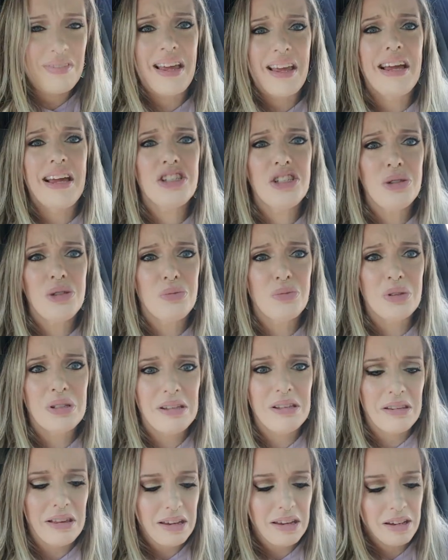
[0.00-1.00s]
actually
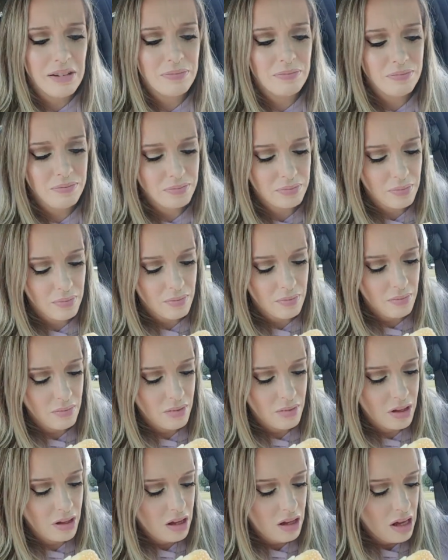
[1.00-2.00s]
really like it.
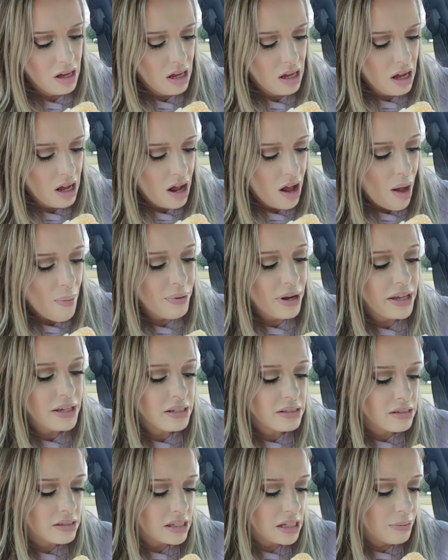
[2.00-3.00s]
I mean, I
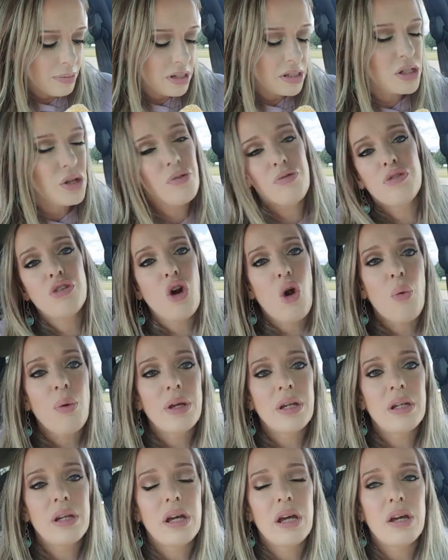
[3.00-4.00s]
could see myself
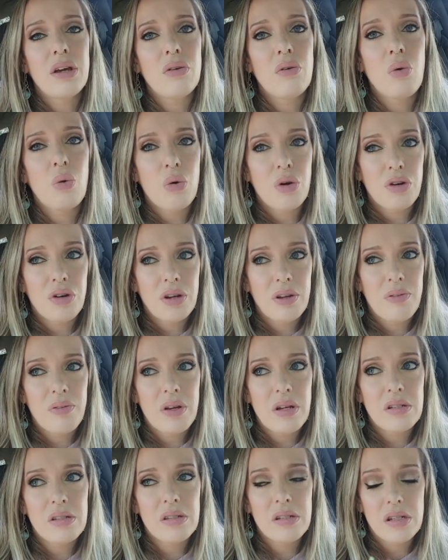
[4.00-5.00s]
going and ordering
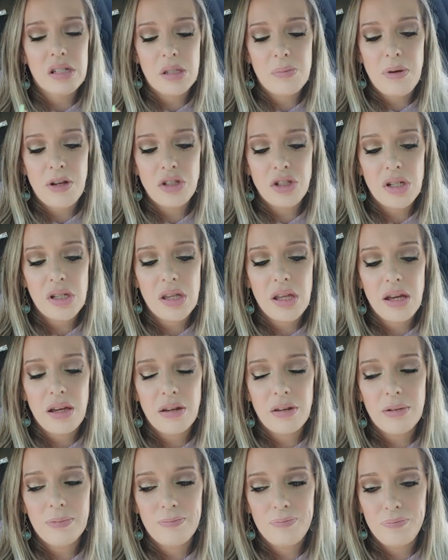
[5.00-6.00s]
this, especially, like,